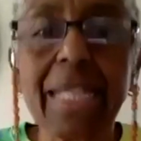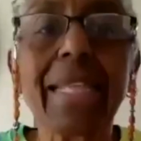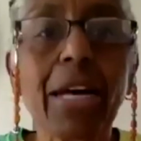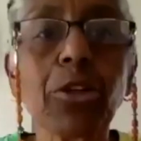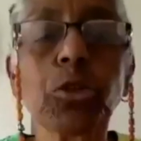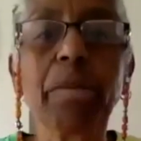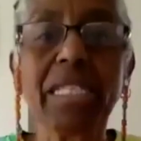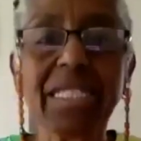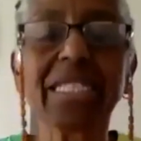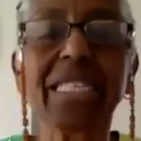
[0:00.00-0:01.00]
They'll do
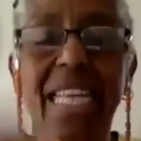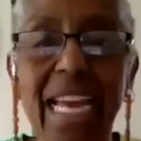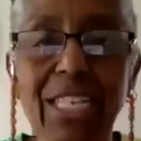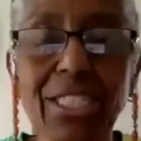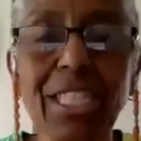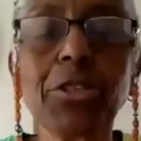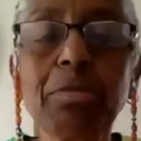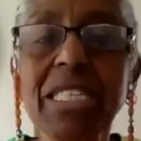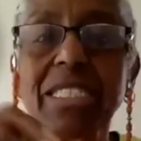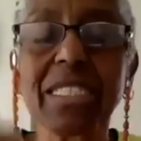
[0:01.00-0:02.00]
business in Asia, they'll
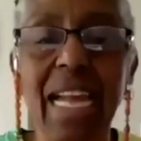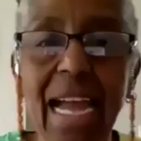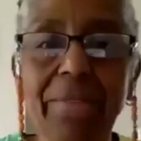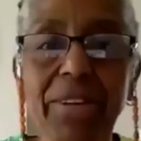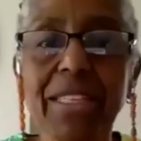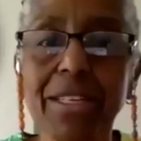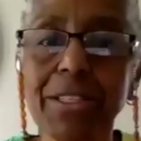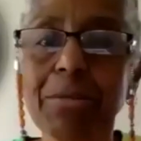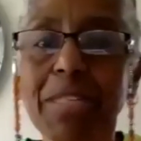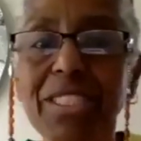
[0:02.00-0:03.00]
do business in Africa, they'll
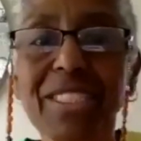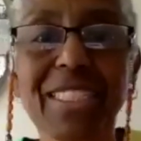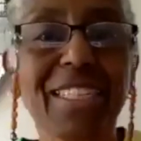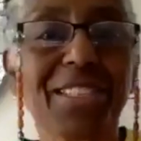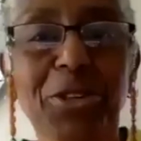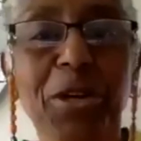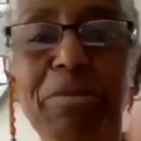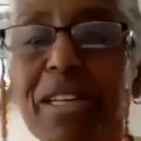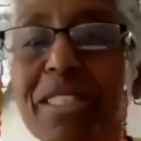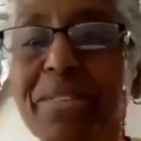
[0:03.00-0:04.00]
do business in
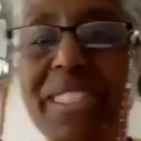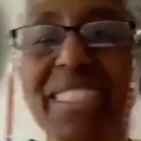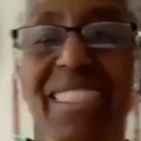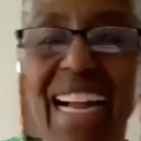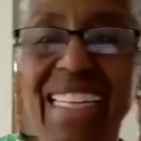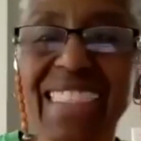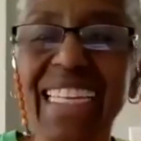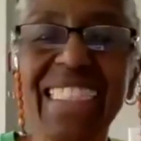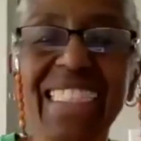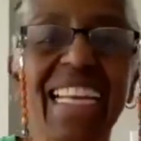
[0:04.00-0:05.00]
Europe, they'll do business in the United
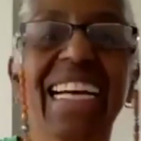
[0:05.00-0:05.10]
States,